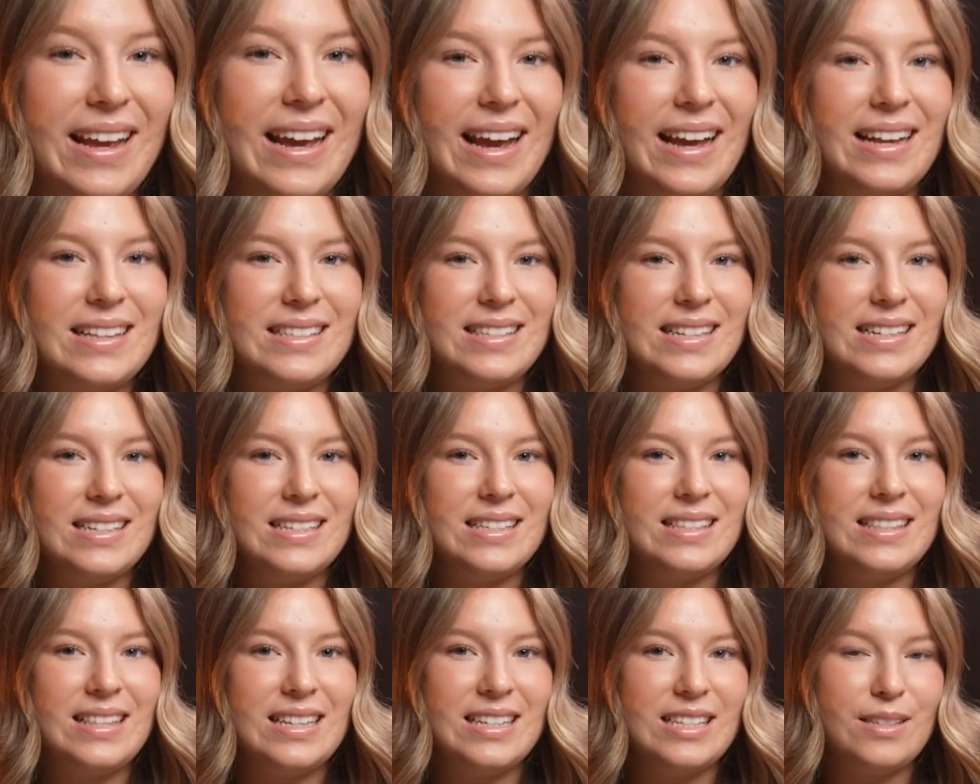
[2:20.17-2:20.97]

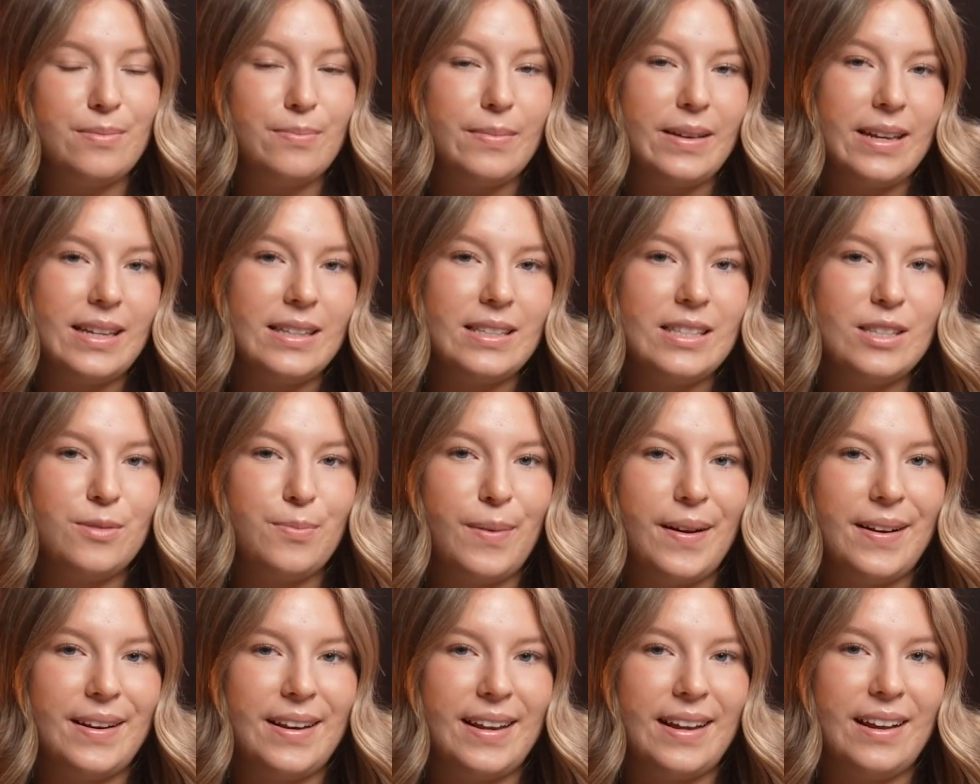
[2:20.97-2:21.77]
cases, this means
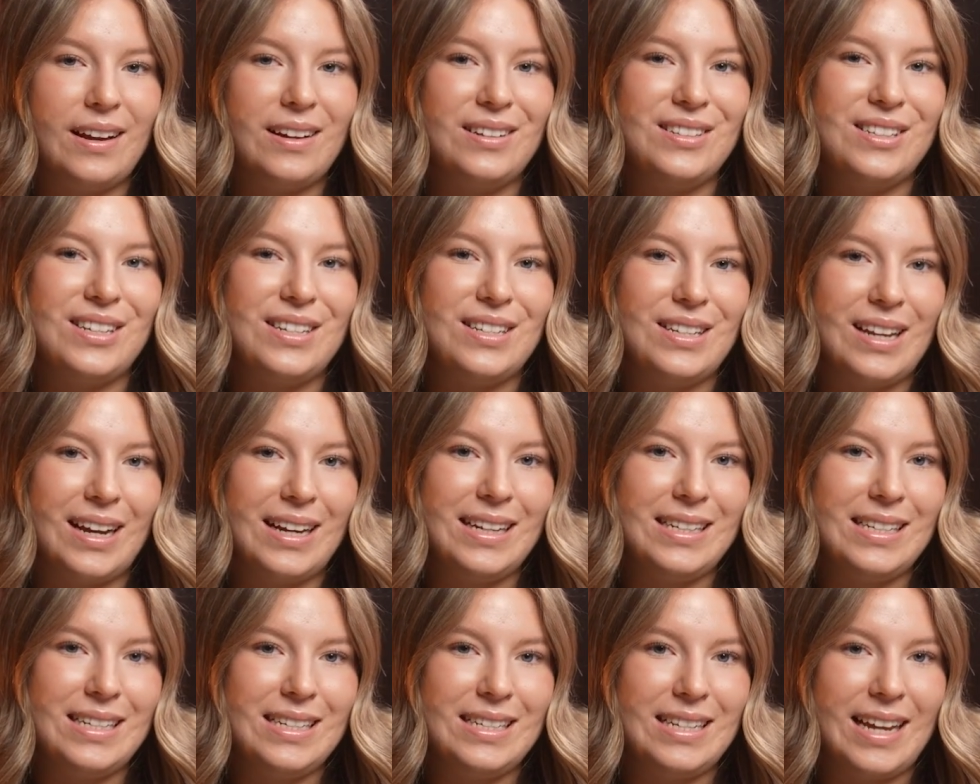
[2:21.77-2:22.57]
spending under
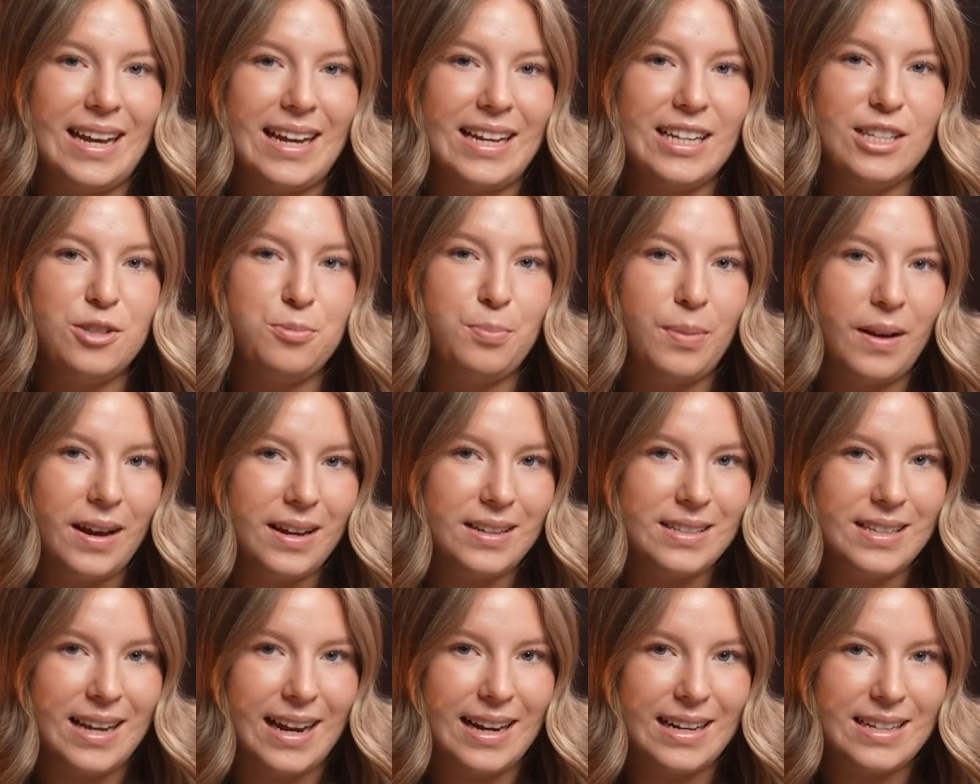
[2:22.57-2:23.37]
90 days per
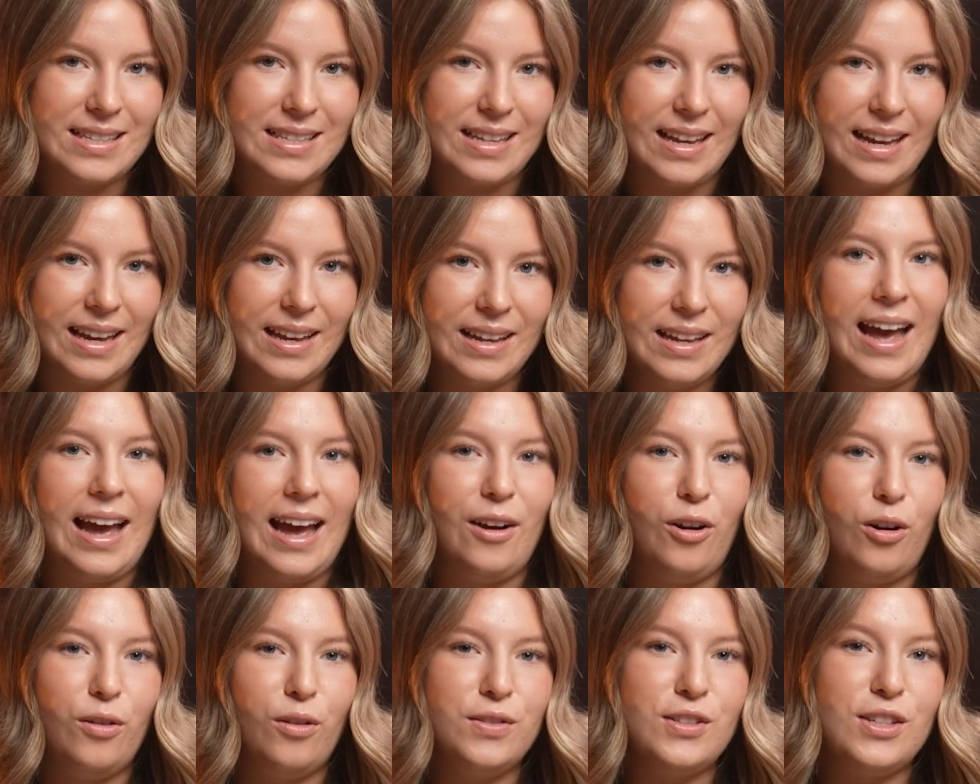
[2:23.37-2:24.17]
tax year
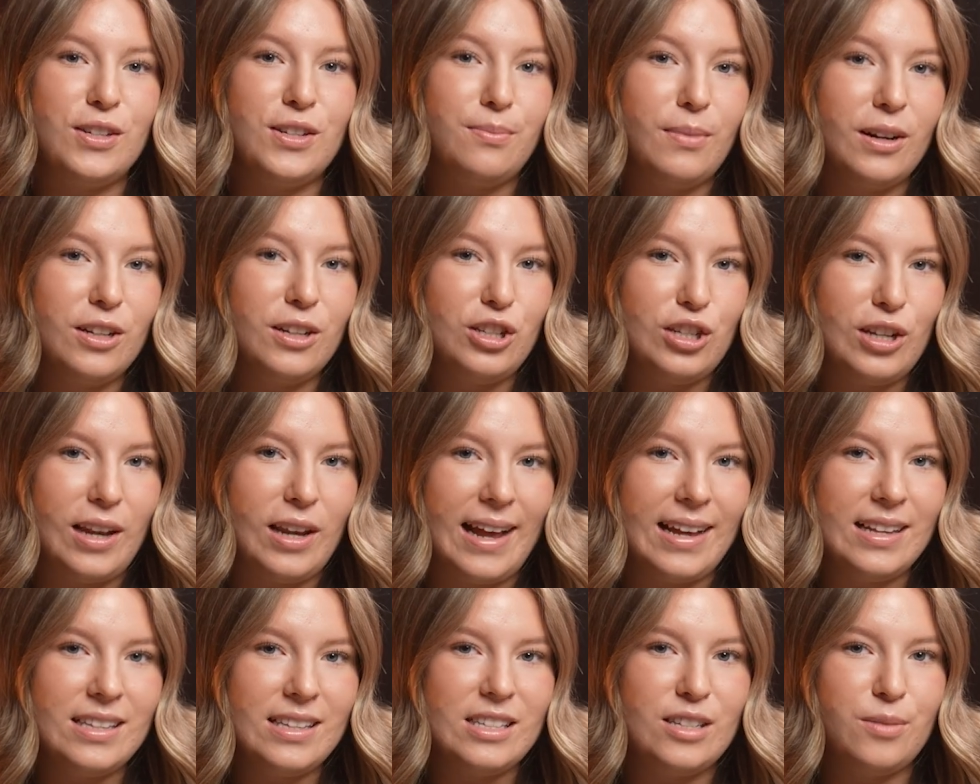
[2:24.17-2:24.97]
and often much
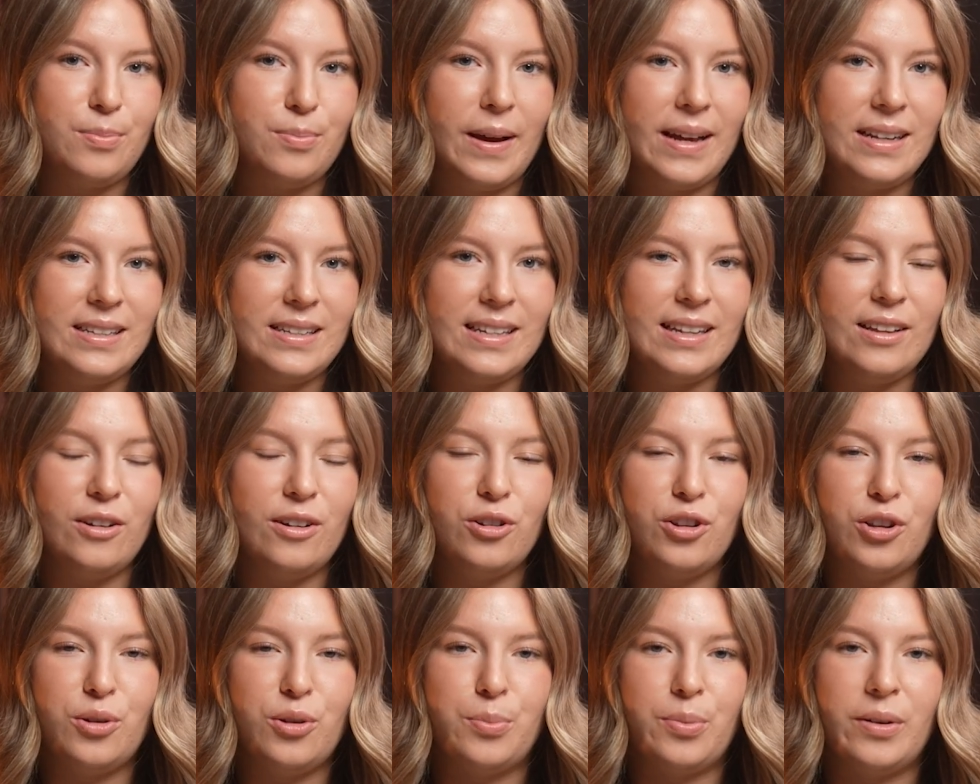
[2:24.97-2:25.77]
less depending
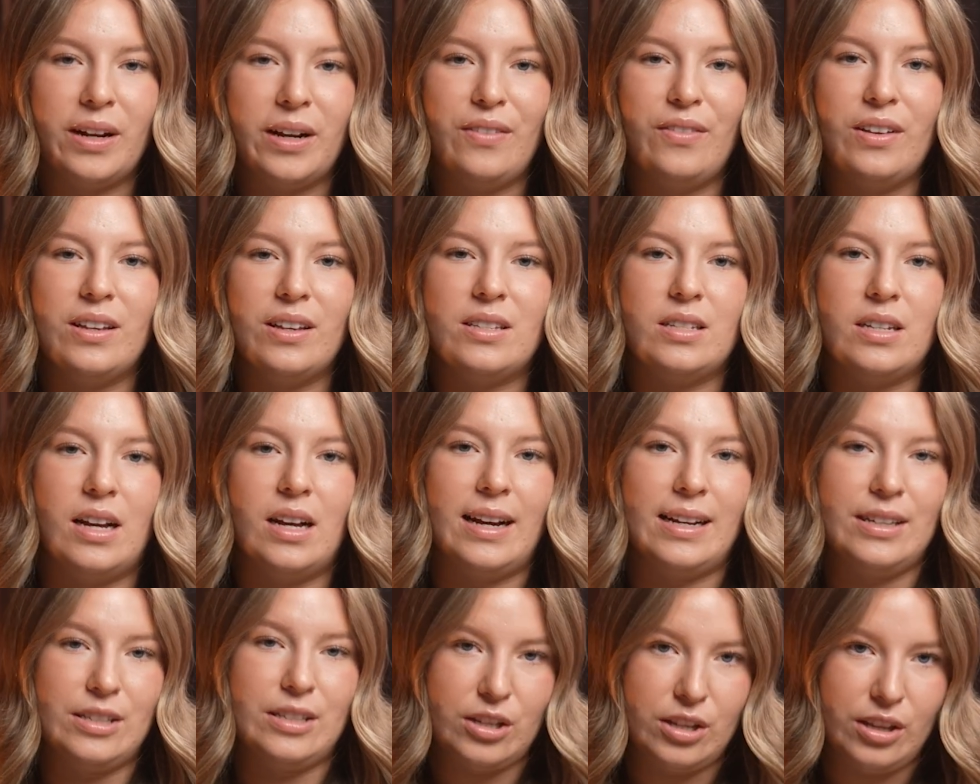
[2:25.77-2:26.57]
on your previous
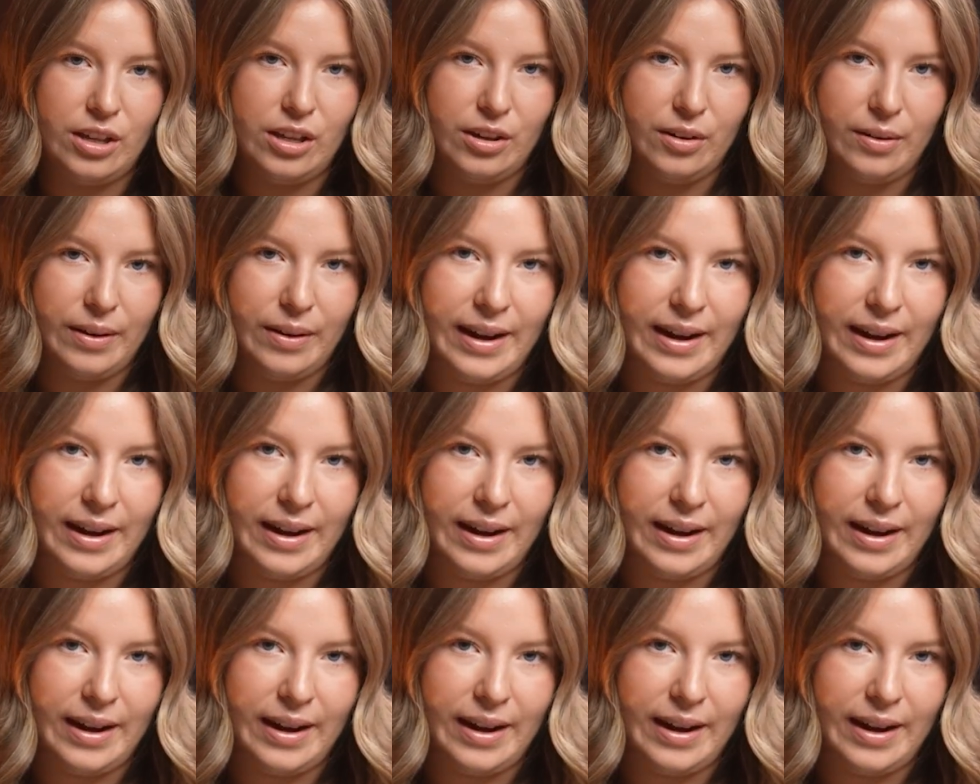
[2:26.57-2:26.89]
ties to the